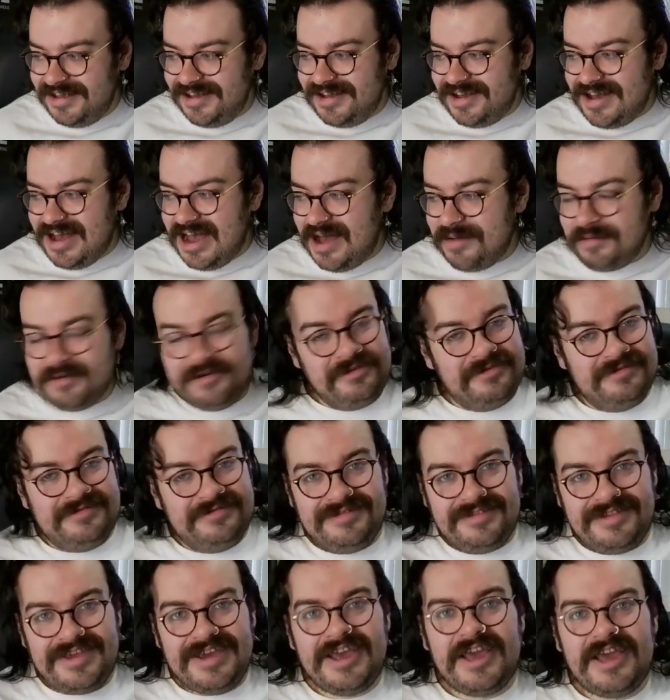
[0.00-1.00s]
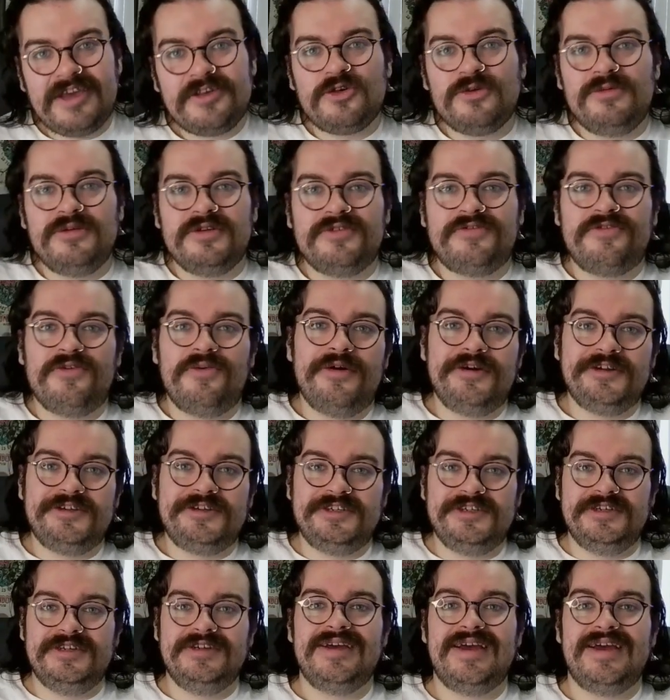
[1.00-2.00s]
Uh, but no, thank you guys so much for
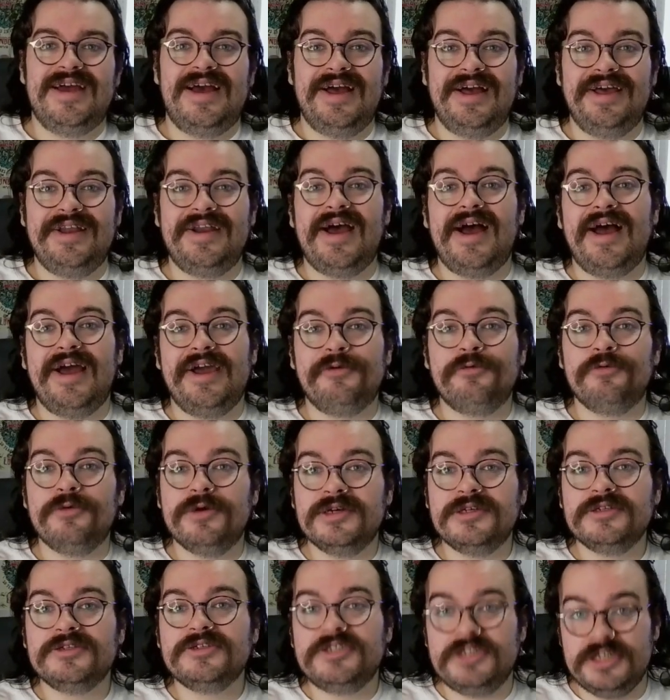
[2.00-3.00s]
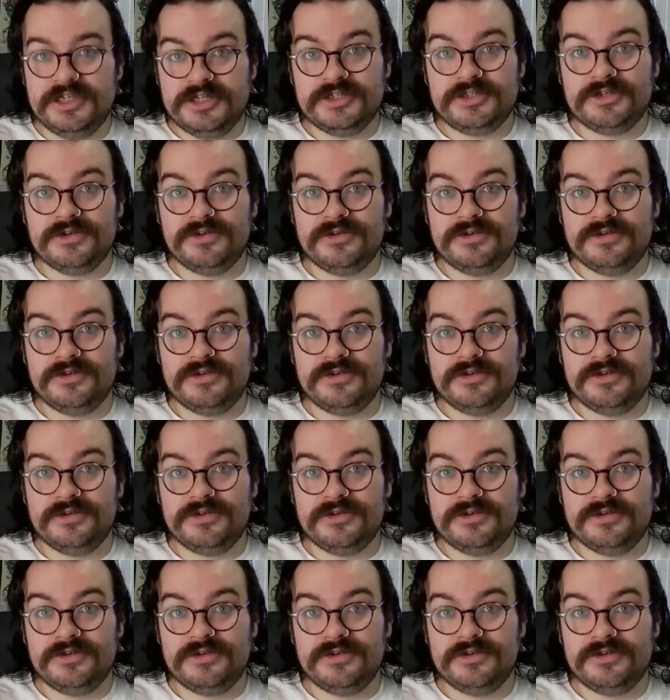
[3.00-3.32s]
watching, and I will see you soon.